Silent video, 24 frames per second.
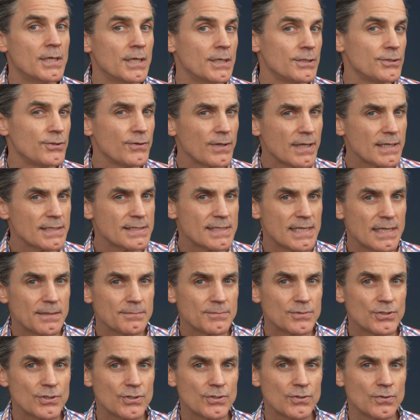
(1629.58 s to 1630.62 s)
Do they seem
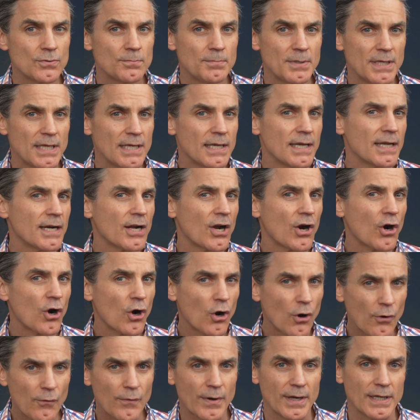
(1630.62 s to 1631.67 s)
to be in a
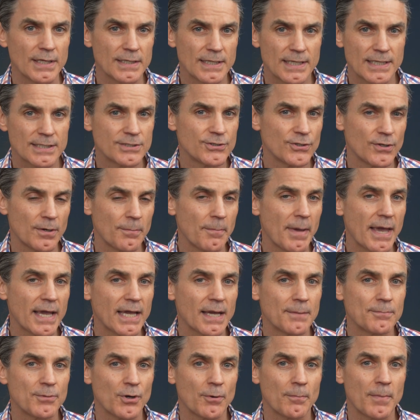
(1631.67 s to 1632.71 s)
hurry to get you to make
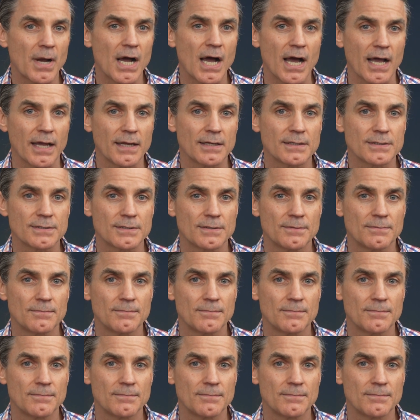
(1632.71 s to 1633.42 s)
up your mind?